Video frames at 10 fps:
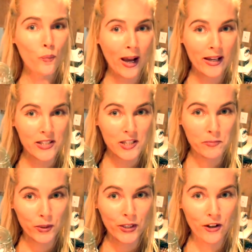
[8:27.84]
waste,
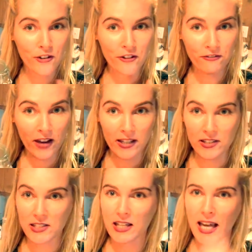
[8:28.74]
put it on your
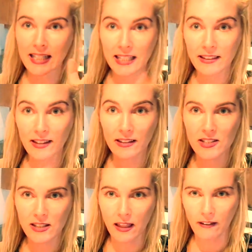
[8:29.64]
face. Anything
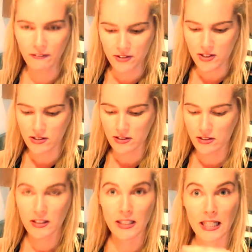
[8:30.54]
that's left
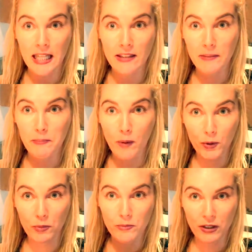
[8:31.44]
in the
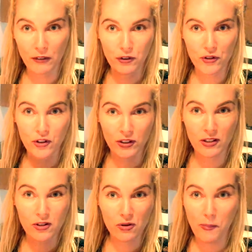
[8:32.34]
bottom, if you turn it
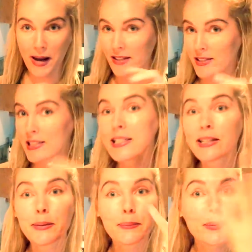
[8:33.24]
into a paste,
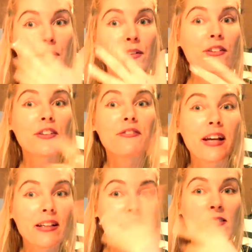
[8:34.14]
put it on your
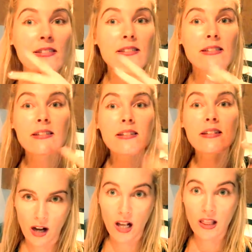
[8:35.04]
face.
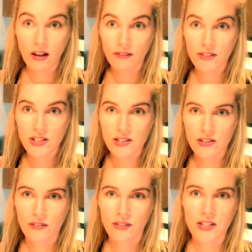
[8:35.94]
I love this
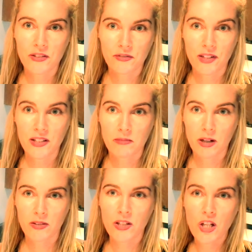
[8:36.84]
stuff as a face
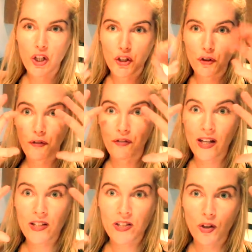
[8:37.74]
mask. Your
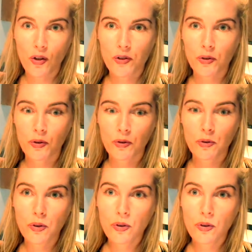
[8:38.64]
face goes all